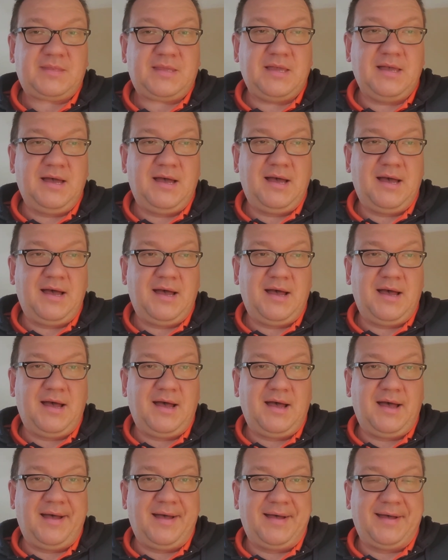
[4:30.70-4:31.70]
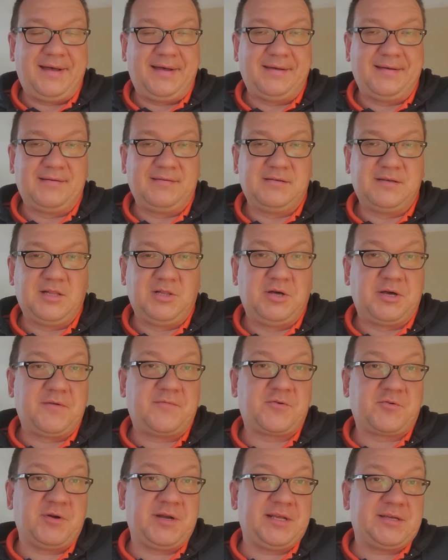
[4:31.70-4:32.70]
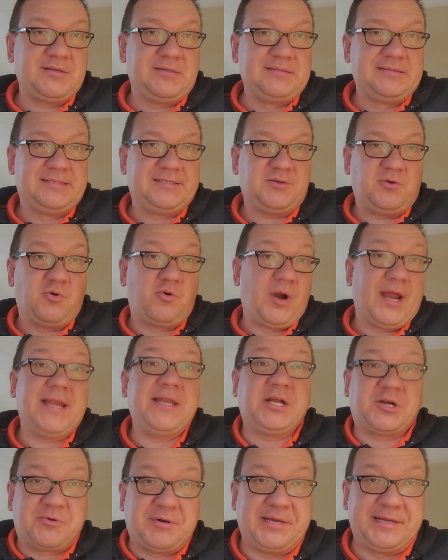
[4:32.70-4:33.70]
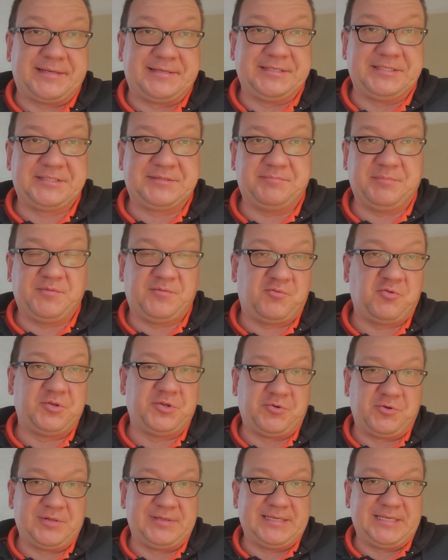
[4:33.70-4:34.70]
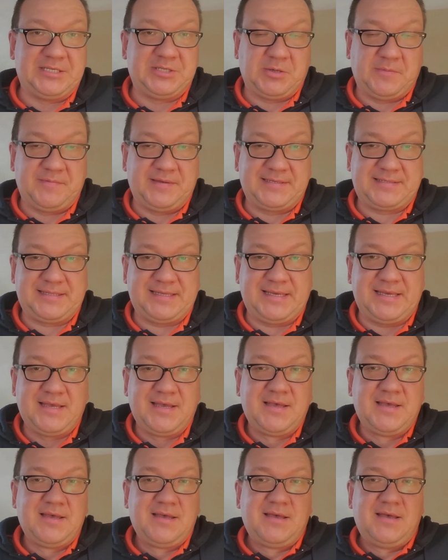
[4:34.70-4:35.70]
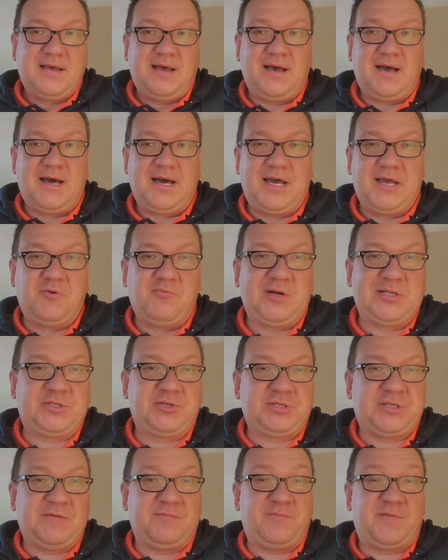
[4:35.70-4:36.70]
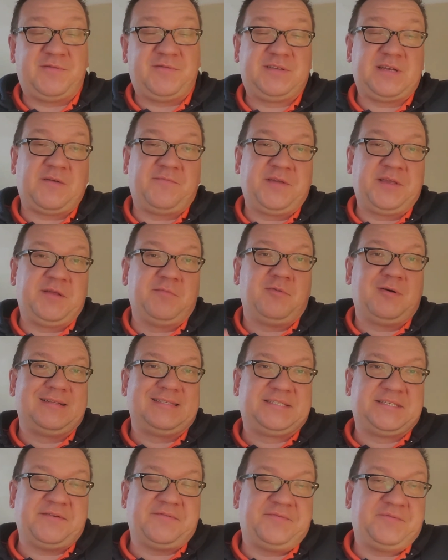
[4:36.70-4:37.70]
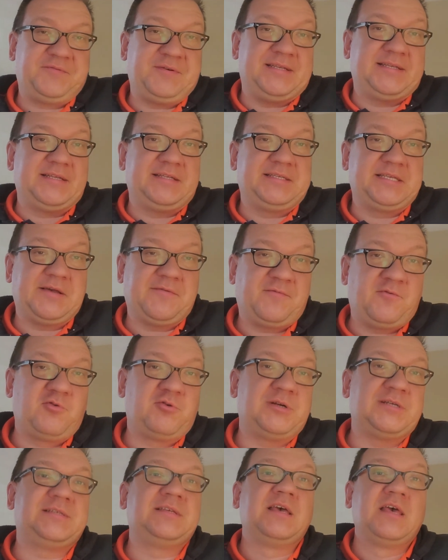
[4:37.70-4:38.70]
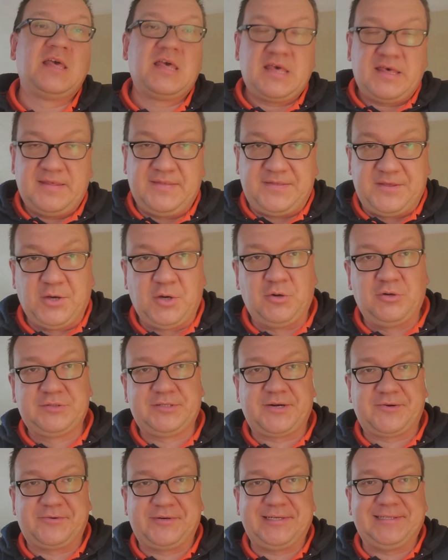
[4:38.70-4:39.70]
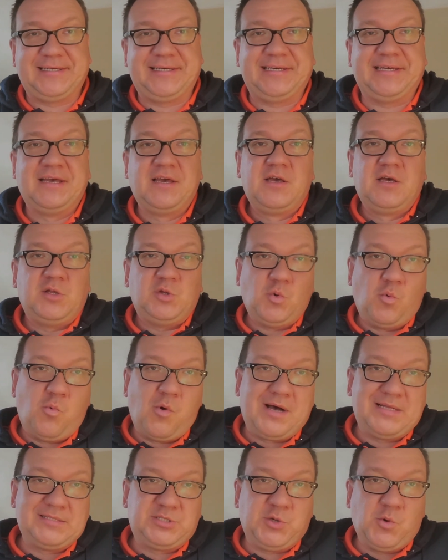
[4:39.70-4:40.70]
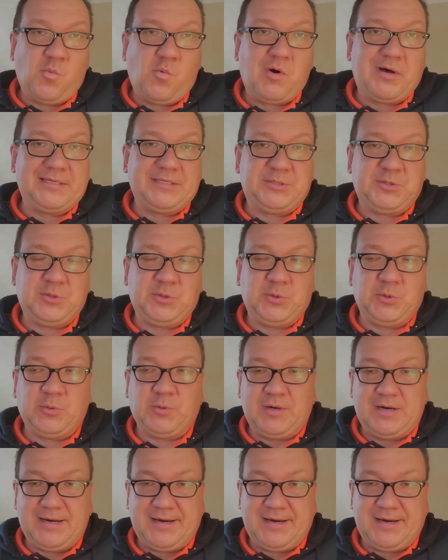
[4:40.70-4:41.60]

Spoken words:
a lot of criticals or any criticals before the release, obviously. And once you start thinking about SEV3s and SEV4s, those are really the ones you want to